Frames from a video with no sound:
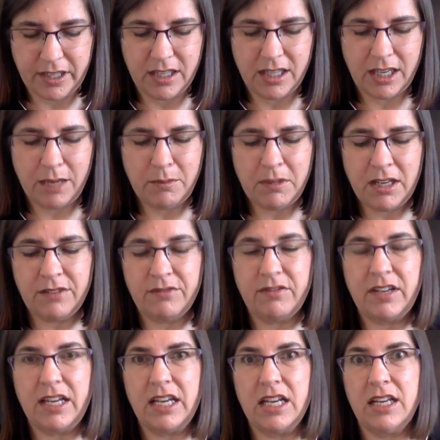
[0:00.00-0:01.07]
I'm not
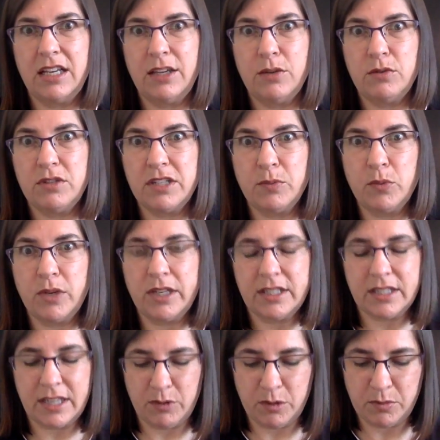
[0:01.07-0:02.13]
evading you, dimwit, I
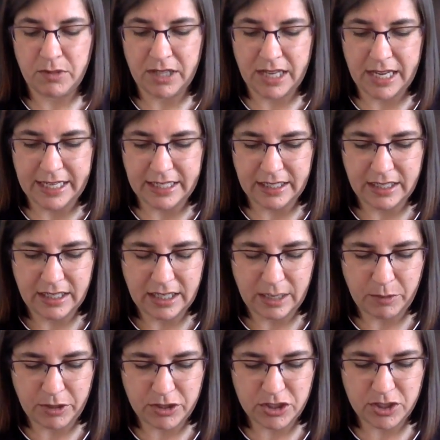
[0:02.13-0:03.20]
replied. I
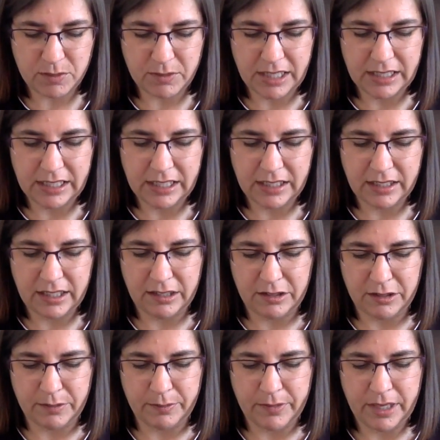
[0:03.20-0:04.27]
punched him lightly on the arm.